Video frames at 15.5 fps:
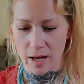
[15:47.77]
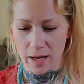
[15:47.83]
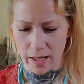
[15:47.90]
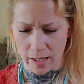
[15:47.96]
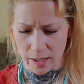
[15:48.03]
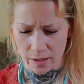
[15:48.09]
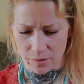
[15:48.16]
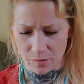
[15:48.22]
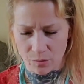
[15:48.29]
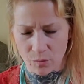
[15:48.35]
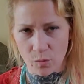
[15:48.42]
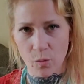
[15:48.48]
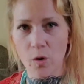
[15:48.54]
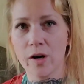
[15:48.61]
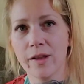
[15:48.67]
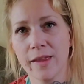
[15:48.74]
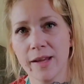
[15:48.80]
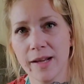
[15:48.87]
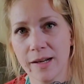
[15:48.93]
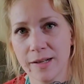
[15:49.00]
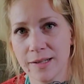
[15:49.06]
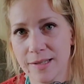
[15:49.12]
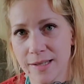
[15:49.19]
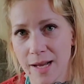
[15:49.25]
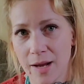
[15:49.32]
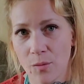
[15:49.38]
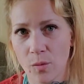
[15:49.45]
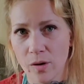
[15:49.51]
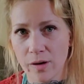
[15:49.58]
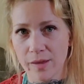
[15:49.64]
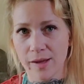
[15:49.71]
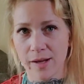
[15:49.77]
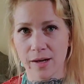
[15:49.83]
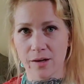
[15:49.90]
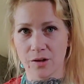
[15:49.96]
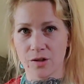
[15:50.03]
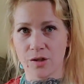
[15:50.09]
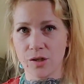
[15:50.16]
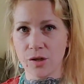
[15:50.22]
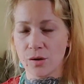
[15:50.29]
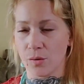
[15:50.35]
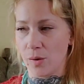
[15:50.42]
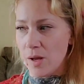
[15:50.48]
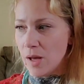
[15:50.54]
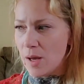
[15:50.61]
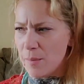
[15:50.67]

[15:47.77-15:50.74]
and what are they going to say, what are they going to do,